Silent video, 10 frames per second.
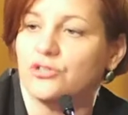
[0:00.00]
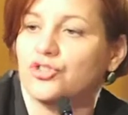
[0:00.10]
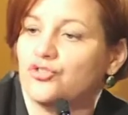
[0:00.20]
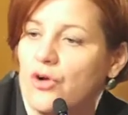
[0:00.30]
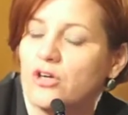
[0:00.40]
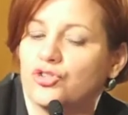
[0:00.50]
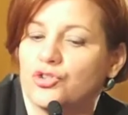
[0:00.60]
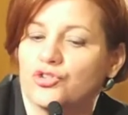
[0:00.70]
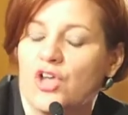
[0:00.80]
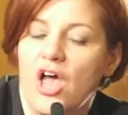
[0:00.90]

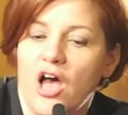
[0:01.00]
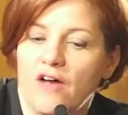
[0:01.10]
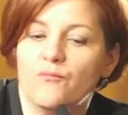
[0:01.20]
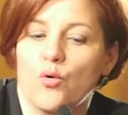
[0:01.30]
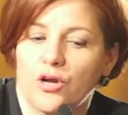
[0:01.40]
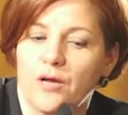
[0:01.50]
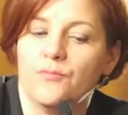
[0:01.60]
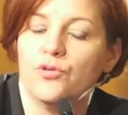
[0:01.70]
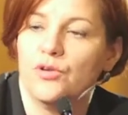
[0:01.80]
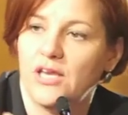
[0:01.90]
structures of more
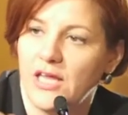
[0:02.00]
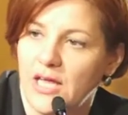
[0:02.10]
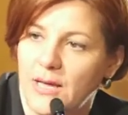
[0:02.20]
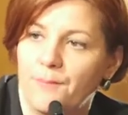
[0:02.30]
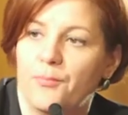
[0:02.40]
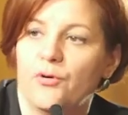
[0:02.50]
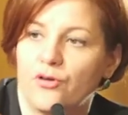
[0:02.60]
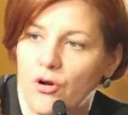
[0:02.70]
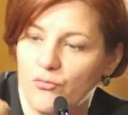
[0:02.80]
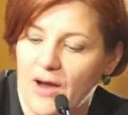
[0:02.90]
community input
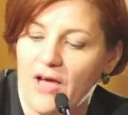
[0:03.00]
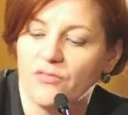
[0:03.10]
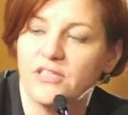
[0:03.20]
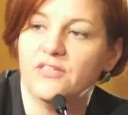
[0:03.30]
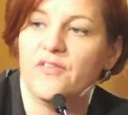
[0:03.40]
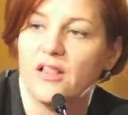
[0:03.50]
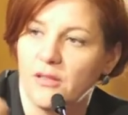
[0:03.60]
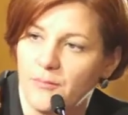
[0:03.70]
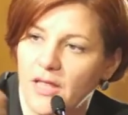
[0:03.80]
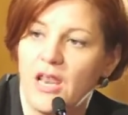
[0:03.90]
around the
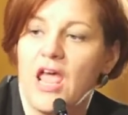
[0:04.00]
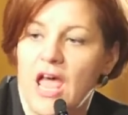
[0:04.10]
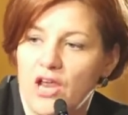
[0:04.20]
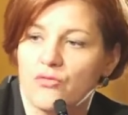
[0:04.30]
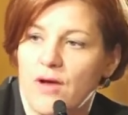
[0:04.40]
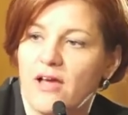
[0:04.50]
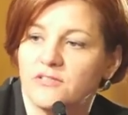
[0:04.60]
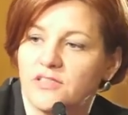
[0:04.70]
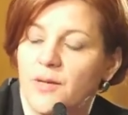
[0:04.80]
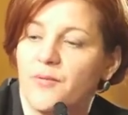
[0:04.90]
development and
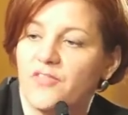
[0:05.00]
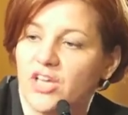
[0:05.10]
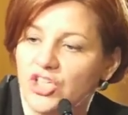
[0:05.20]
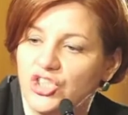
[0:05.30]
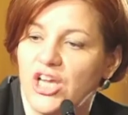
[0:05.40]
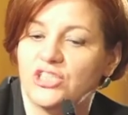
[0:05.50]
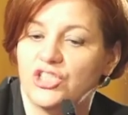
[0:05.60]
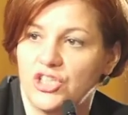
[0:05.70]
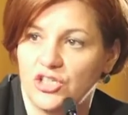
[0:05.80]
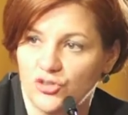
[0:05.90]
around some of the
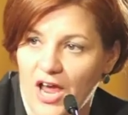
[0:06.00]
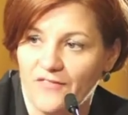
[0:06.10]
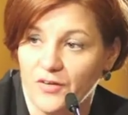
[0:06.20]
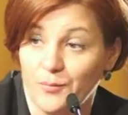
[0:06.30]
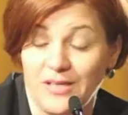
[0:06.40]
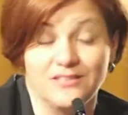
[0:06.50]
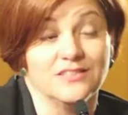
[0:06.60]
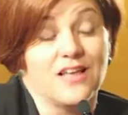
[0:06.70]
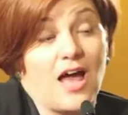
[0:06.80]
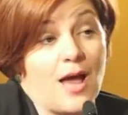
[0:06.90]
congestion and traffic
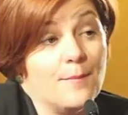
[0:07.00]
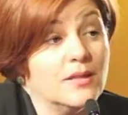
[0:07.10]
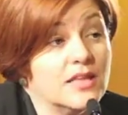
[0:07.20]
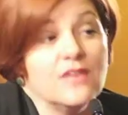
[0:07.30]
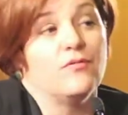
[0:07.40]
pieces. I believe